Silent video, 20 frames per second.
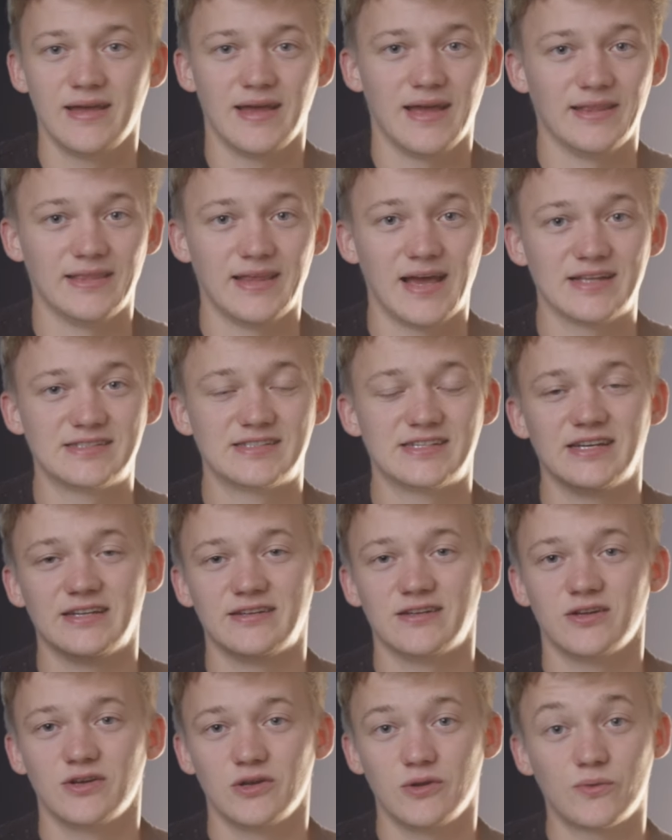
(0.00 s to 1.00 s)
and that's
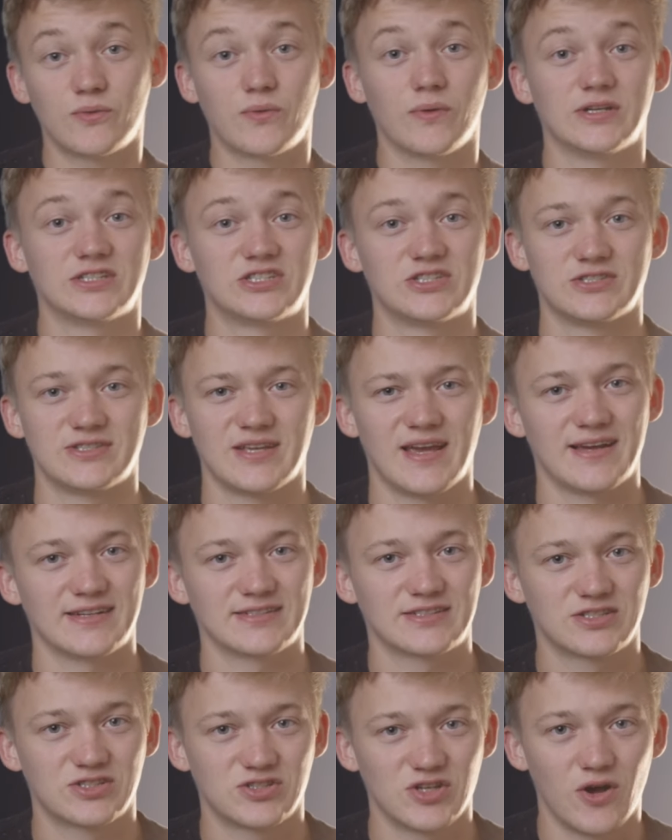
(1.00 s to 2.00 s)
it. No questions
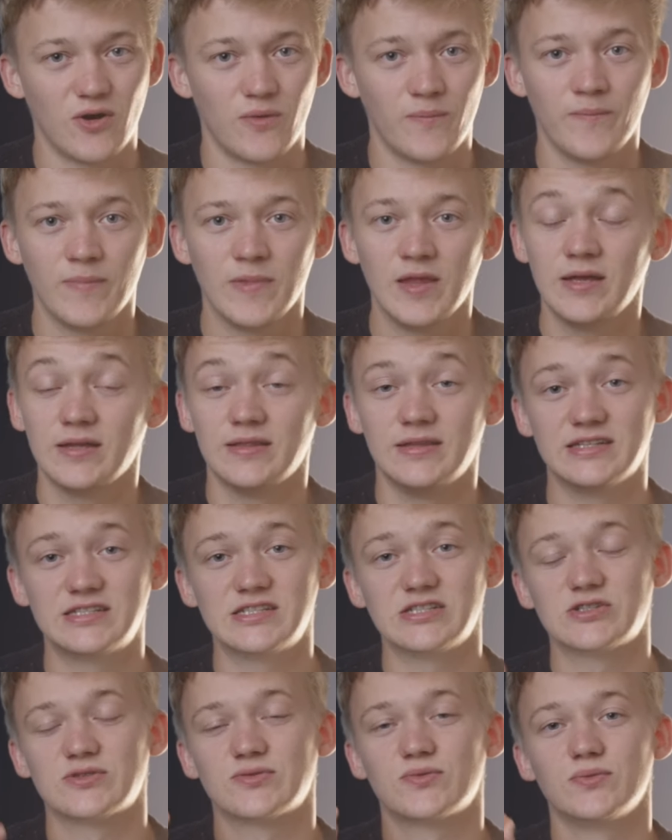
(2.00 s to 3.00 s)
asked. So this
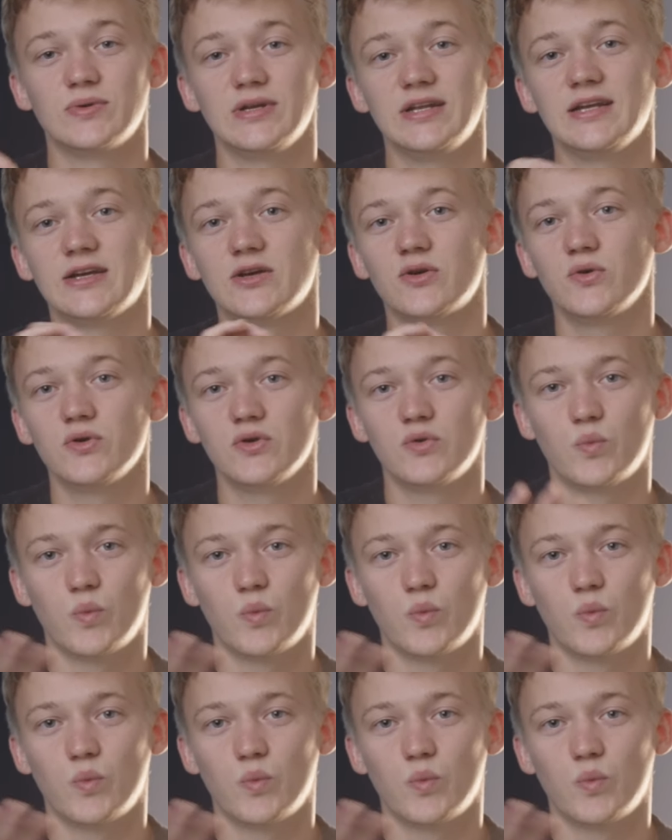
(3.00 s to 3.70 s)
is a really good